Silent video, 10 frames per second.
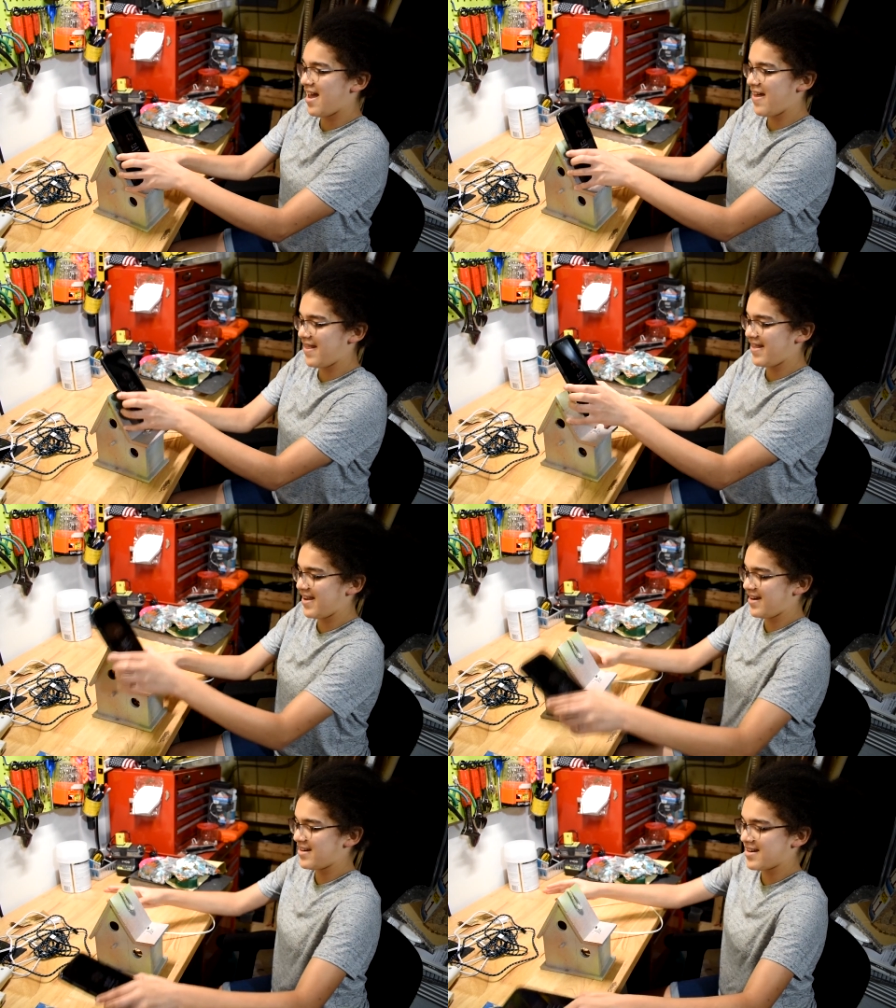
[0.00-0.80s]
and then
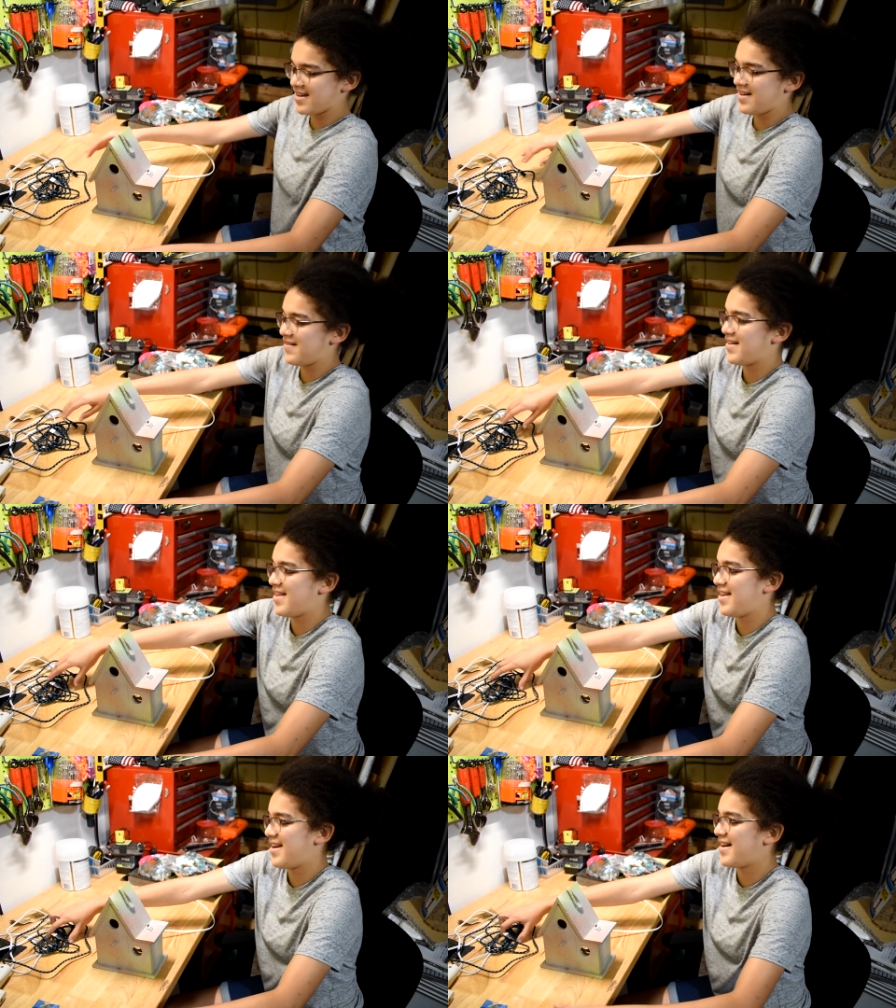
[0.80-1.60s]
there you go.
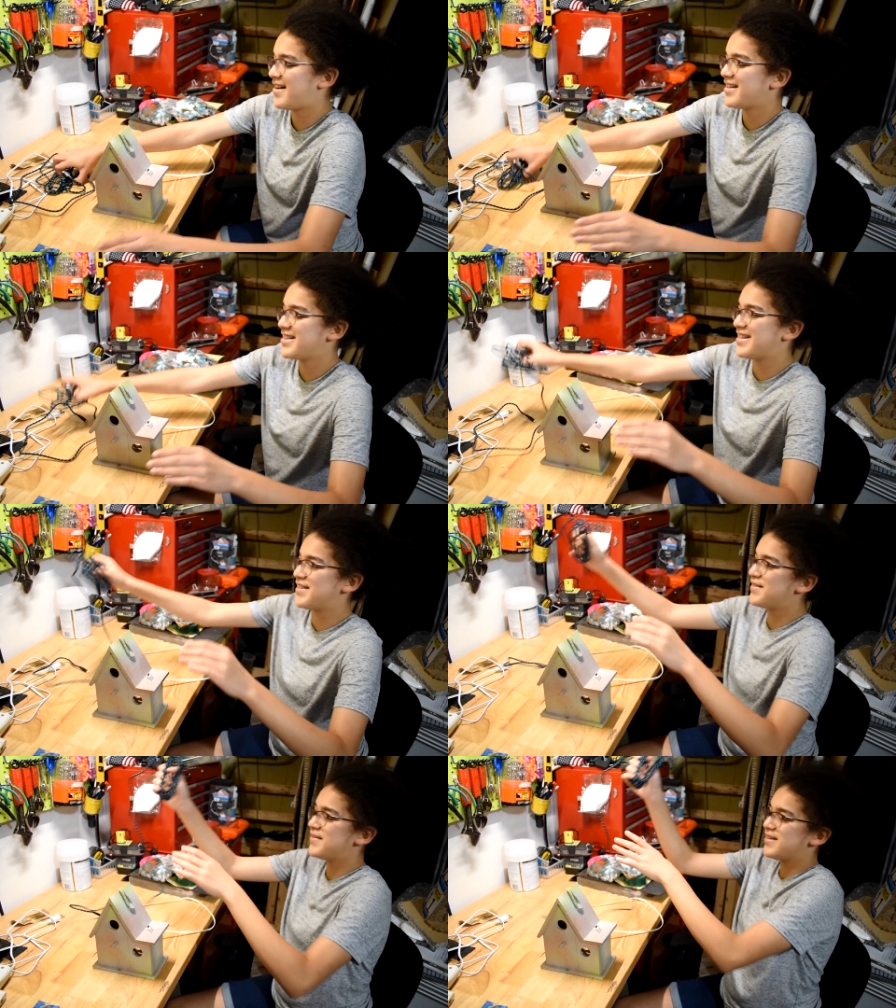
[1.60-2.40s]
And then also,
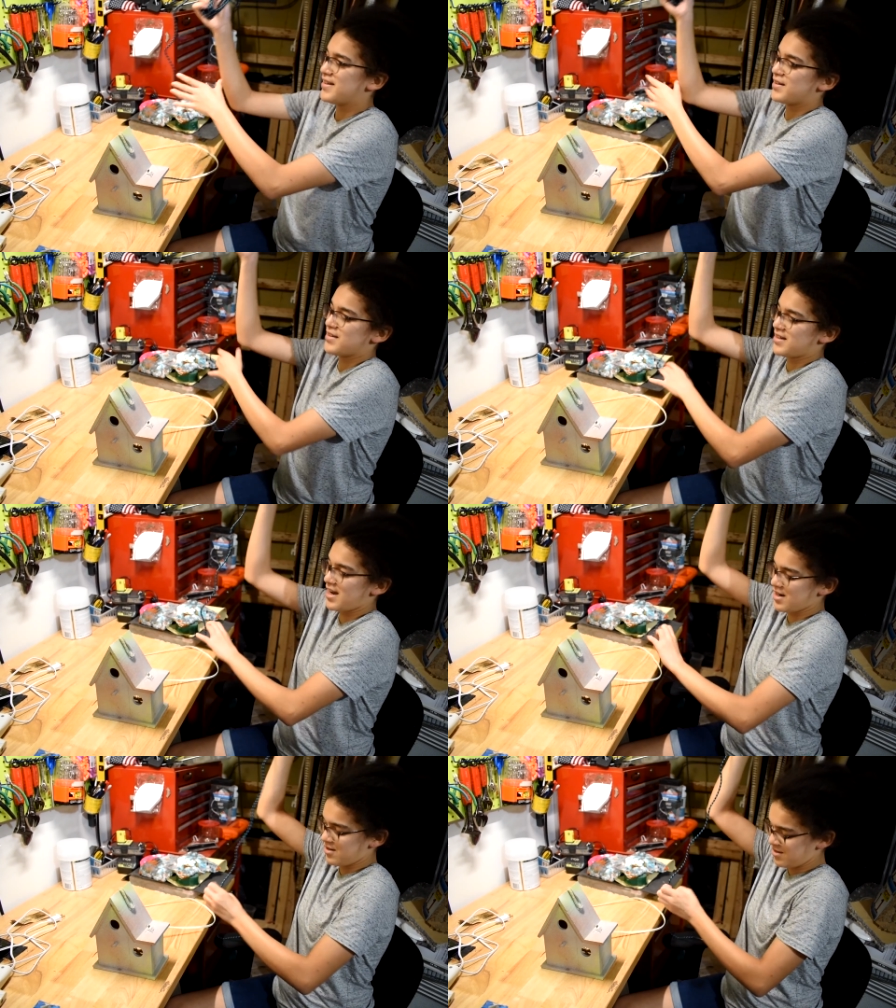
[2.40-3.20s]
here's an
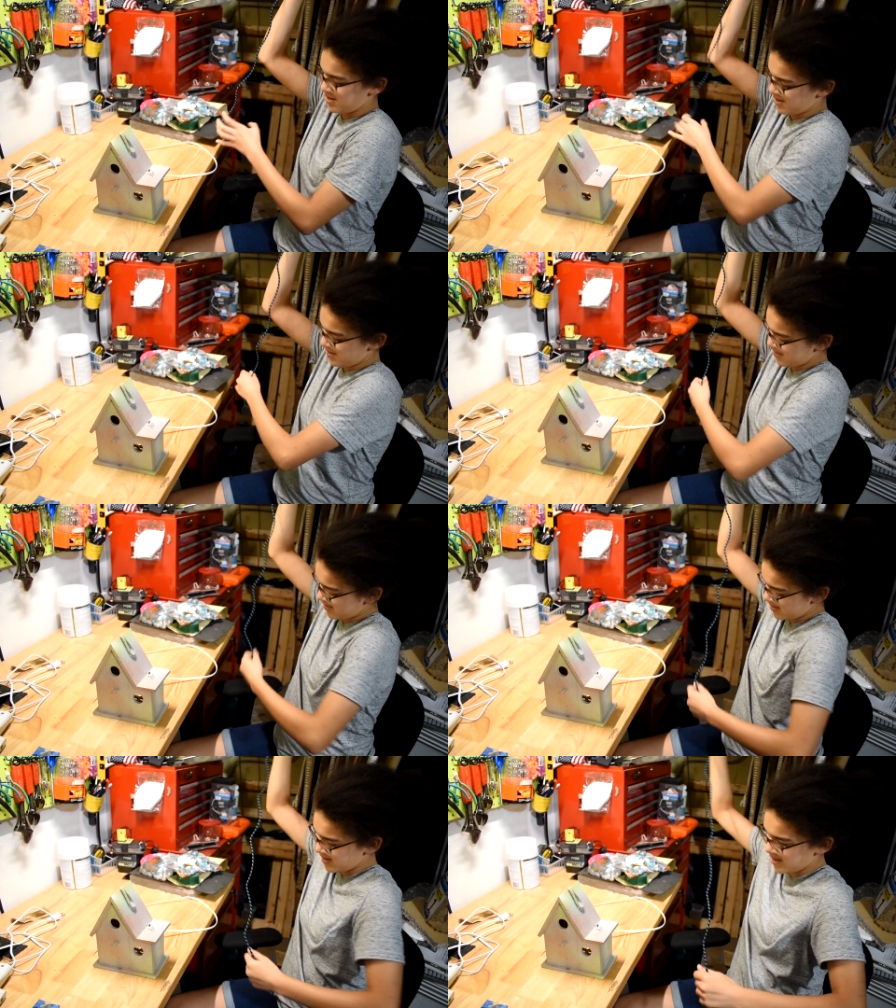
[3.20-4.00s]
extra
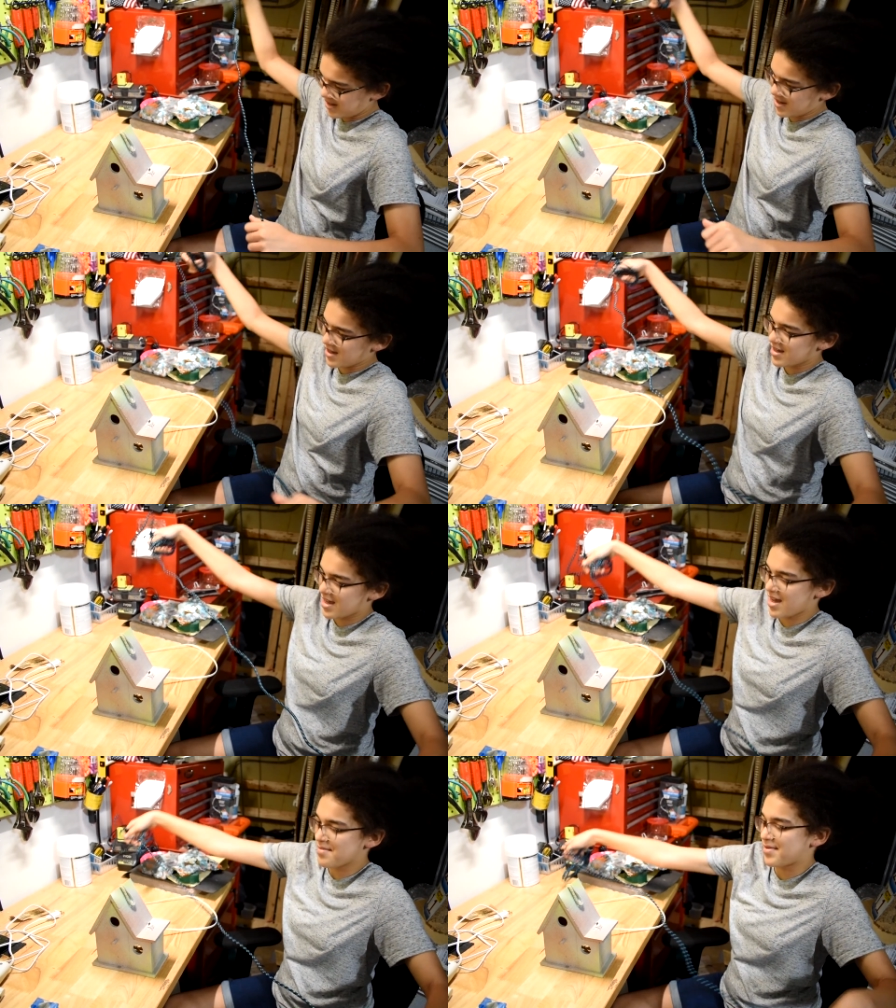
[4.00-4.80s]

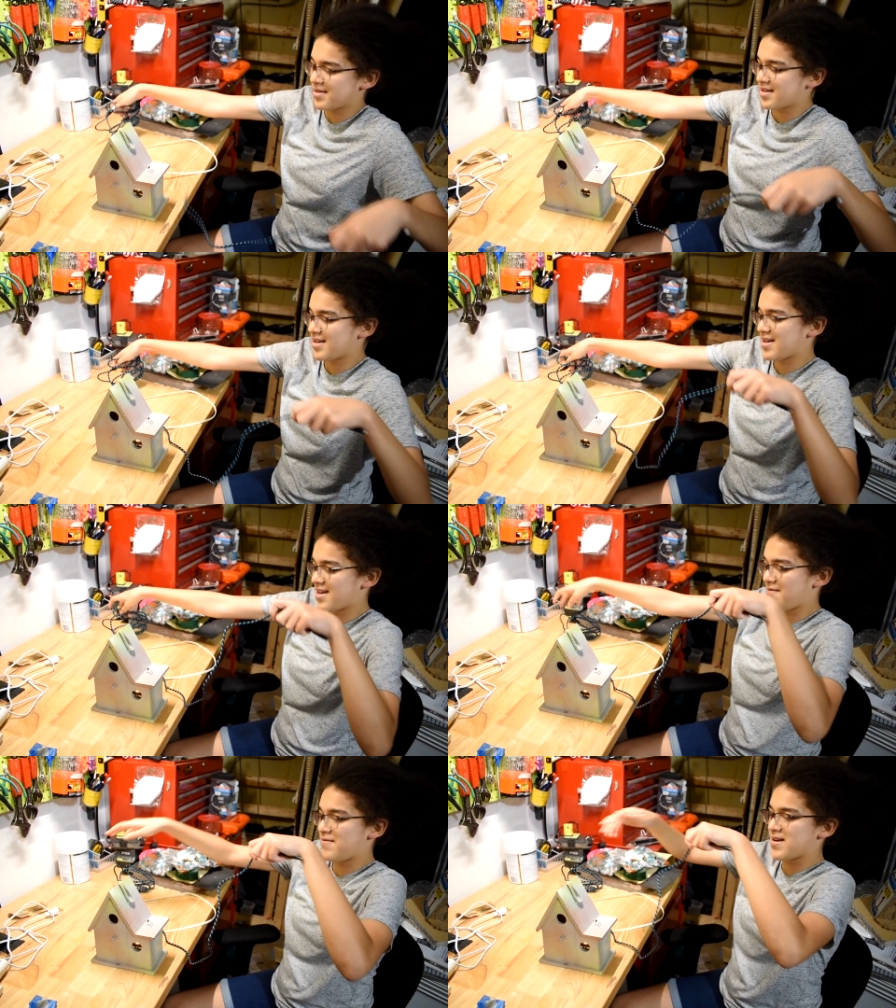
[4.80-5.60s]
cable so you
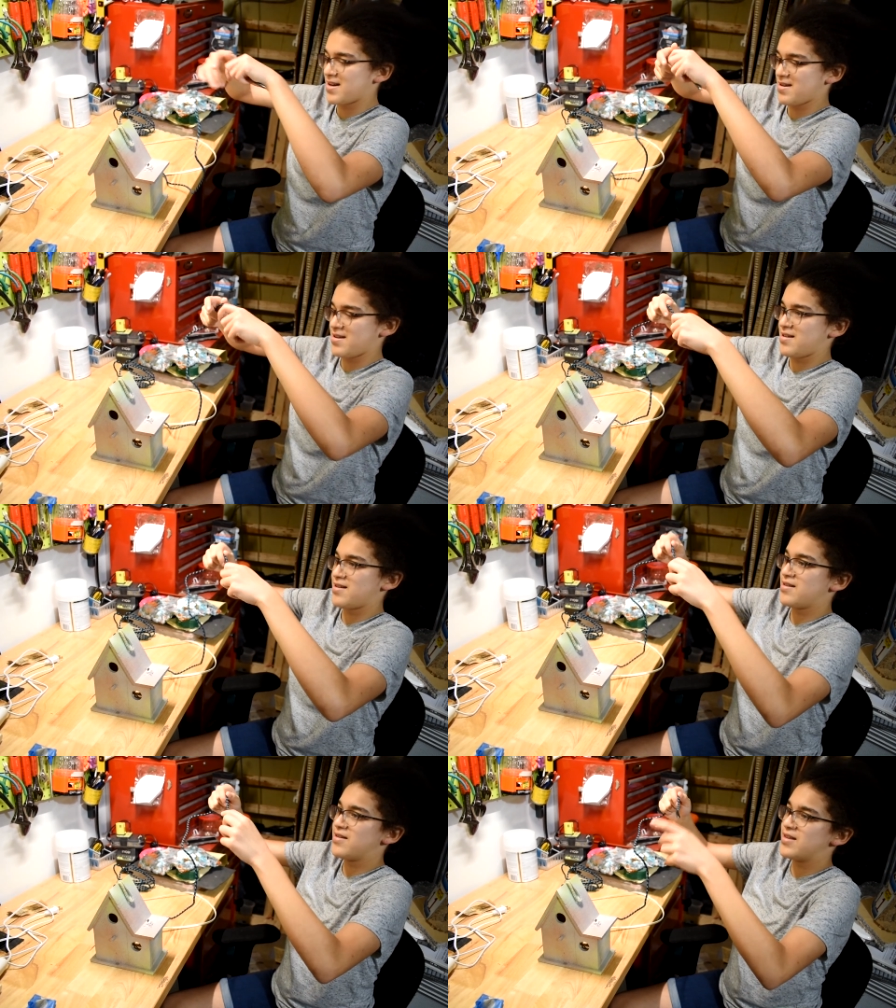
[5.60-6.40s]
can feed
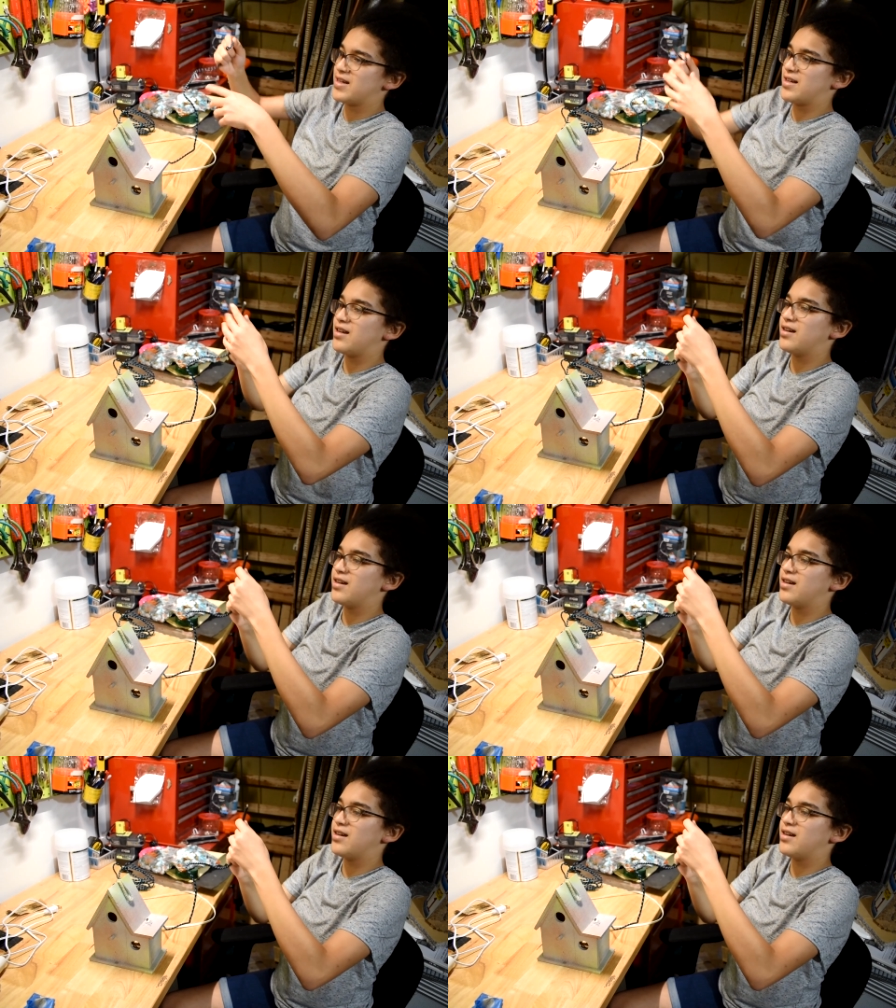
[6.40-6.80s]
the